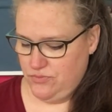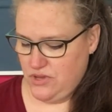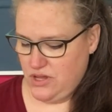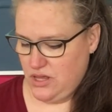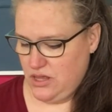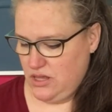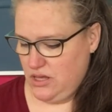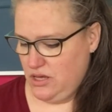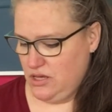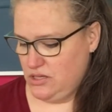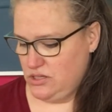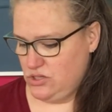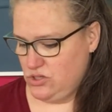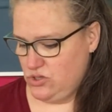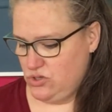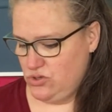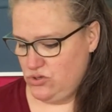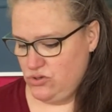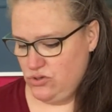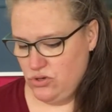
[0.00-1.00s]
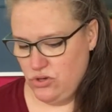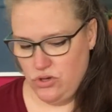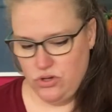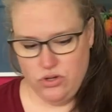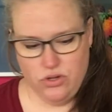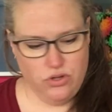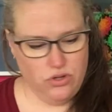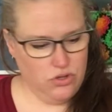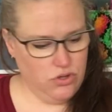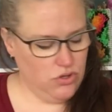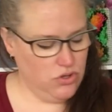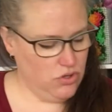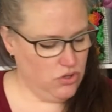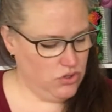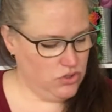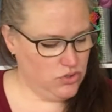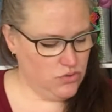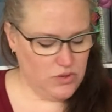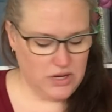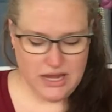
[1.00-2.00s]
think it's
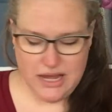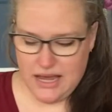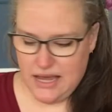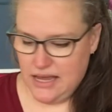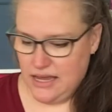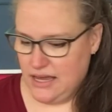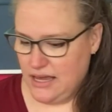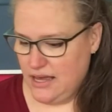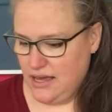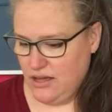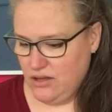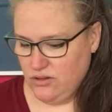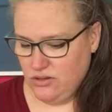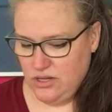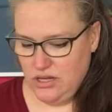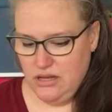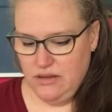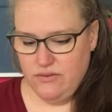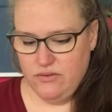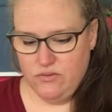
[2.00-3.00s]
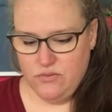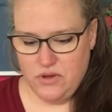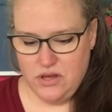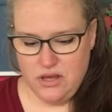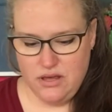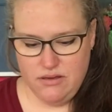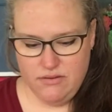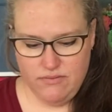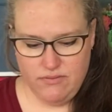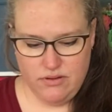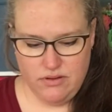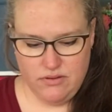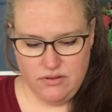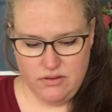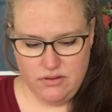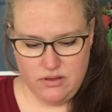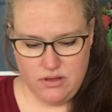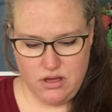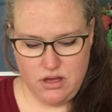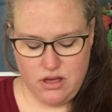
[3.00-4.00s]
28 count even weave
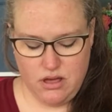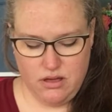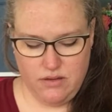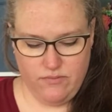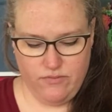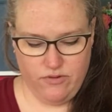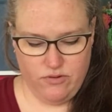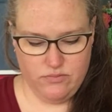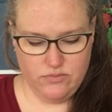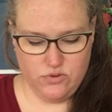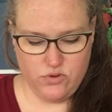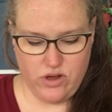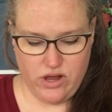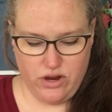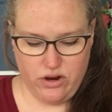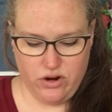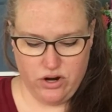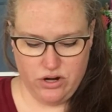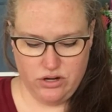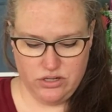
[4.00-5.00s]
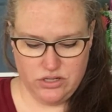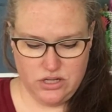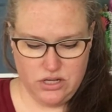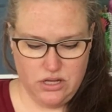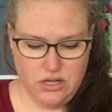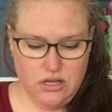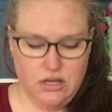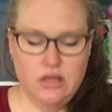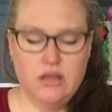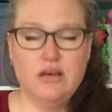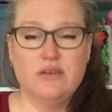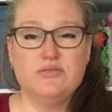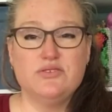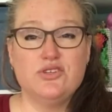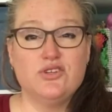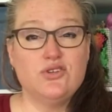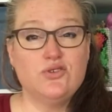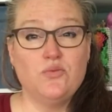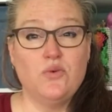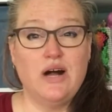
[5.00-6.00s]
from Zweigart. That was
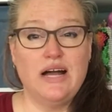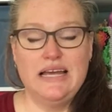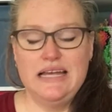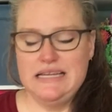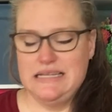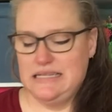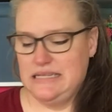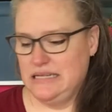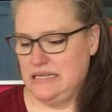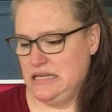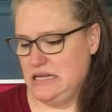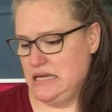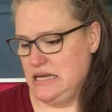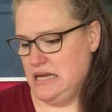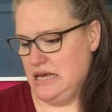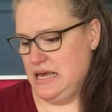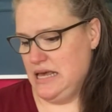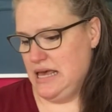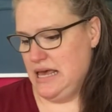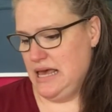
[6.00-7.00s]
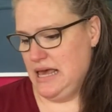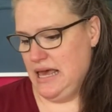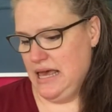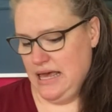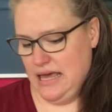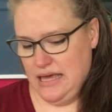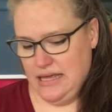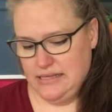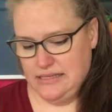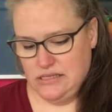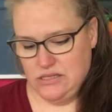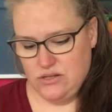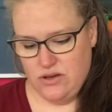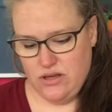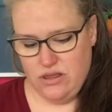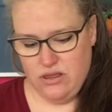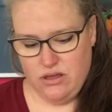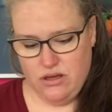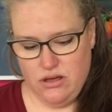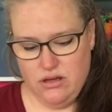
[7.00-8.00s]
just white. And so I
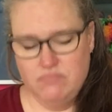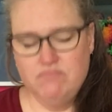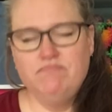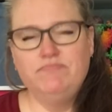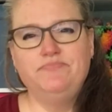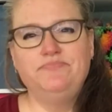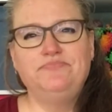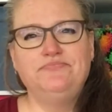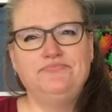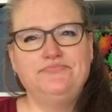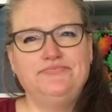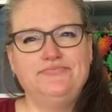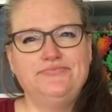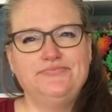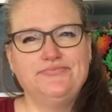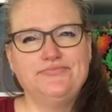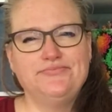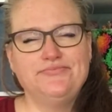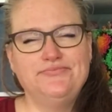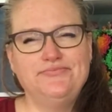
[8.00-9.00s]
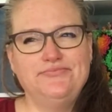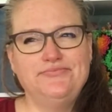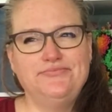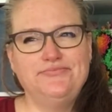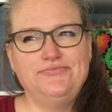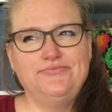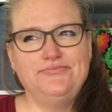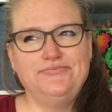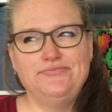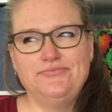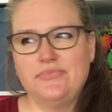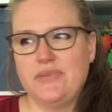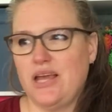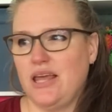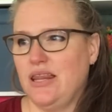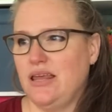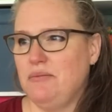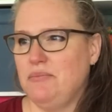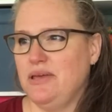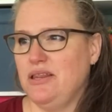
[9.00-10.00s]
thought,
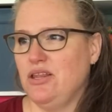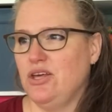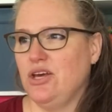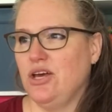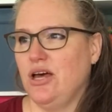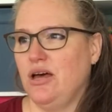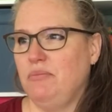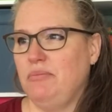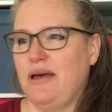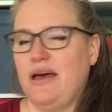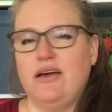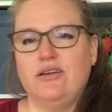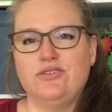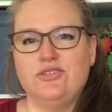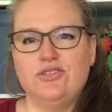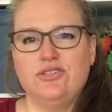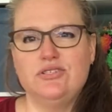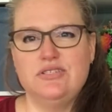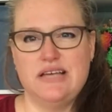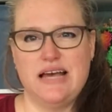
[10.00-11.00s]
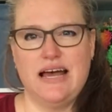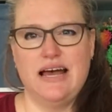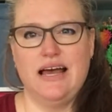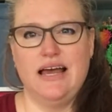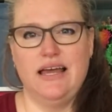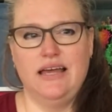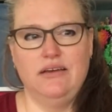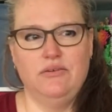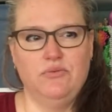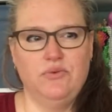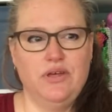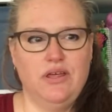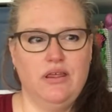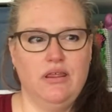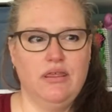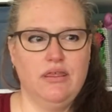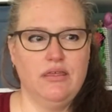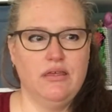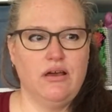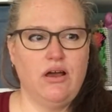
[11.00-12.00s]
let me look up how to dye with
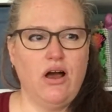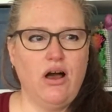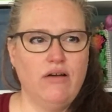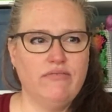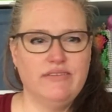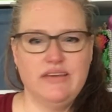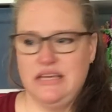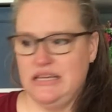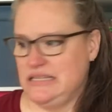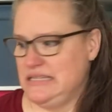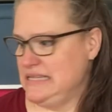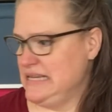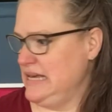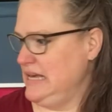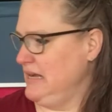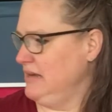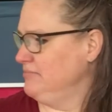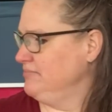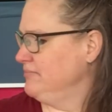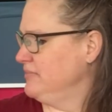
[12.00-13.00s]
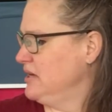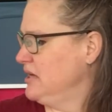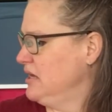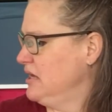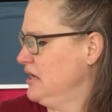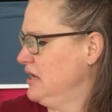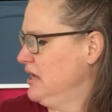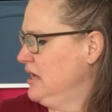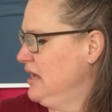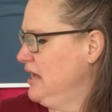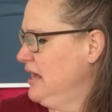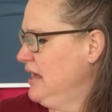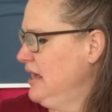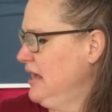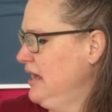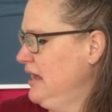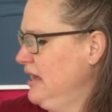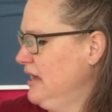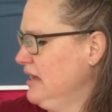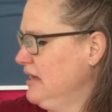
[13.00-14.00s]
coffee and tea.
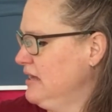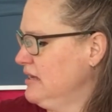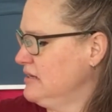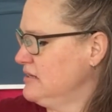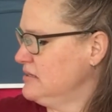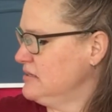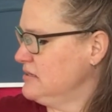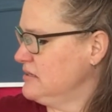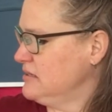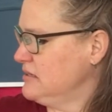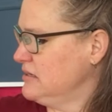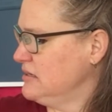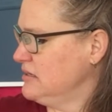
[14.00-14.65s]
And